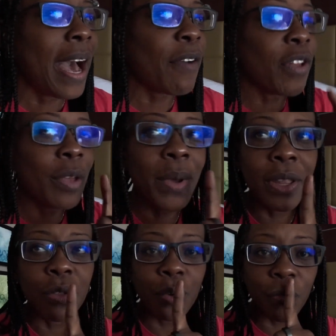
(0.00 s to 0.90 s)
I've only
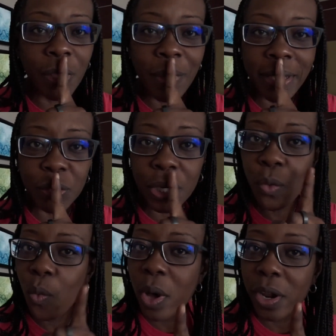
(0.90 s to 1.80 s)
been through Fremont Street
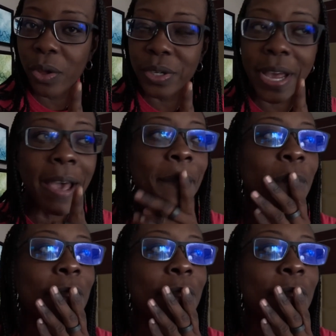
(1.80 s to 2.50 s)
one other time,